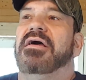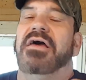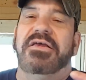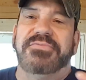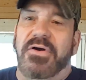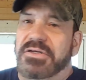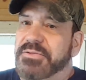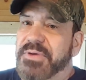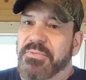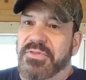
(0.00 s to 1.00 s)
As far as the
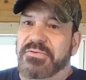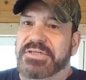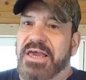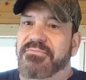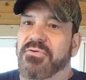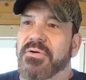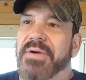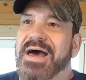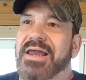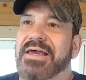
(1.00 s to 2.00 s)
people that was hateful
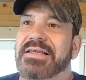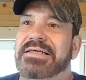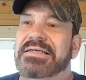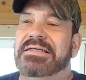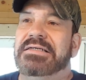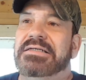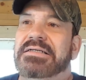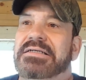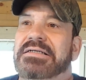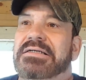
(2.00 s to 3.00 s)
about it,
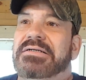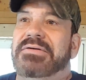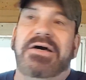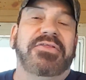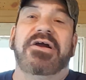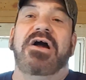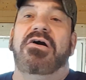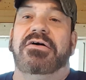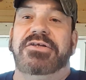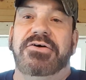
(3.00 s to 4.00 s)
well, they're
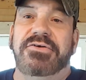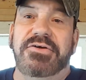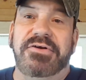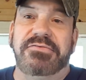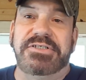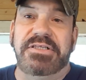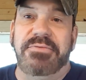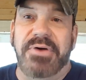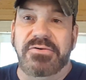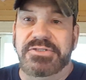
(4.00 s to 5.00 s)
gone. You'll you'll never see them
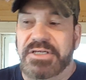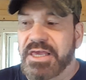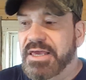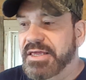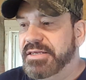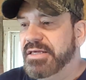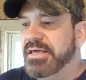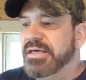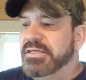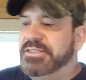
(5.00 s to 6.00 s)
post again.
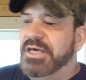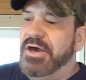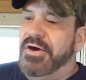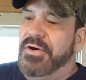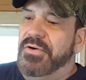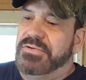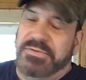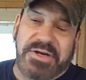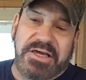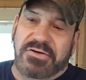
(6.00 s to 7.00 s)
So
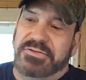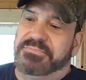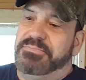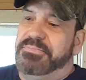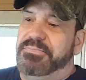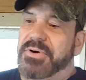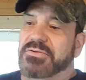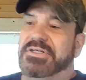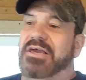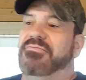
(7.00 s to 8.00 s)
somebody else
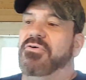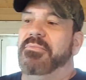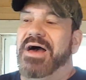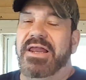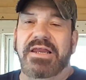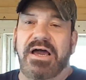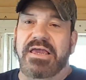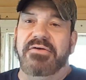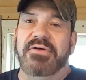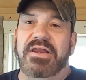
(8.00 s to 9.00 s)
post hateful about it, I'll
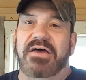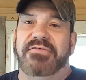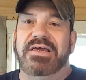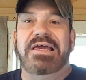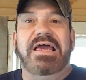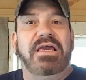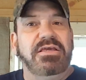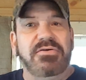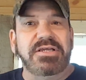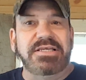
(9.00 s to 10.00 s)
get rid of it.
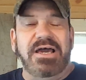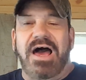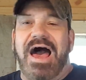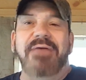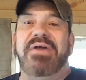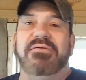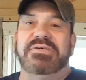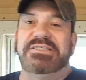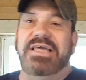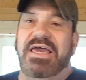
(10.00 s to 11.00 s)
You can tell I make
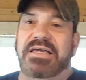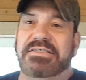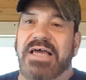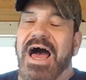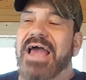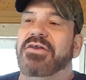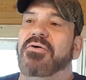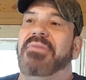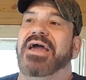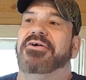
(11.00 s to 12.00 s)
mistakes. I
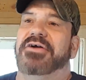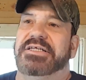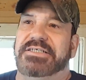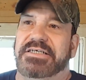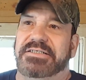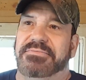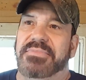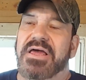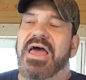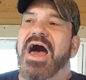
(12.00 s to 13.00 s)
don't mind criticism.
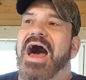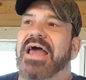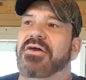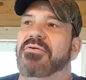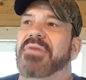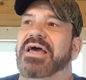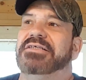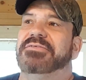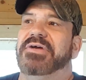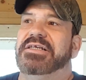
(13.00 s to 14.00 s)
I don't mind
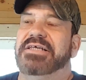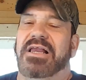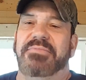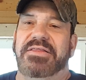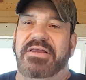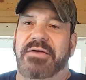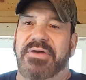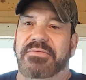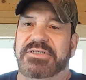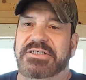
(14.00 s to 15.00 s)
somebody telling me that I
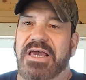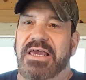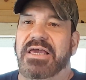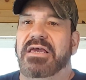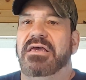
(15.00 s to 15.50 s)
made a mistake.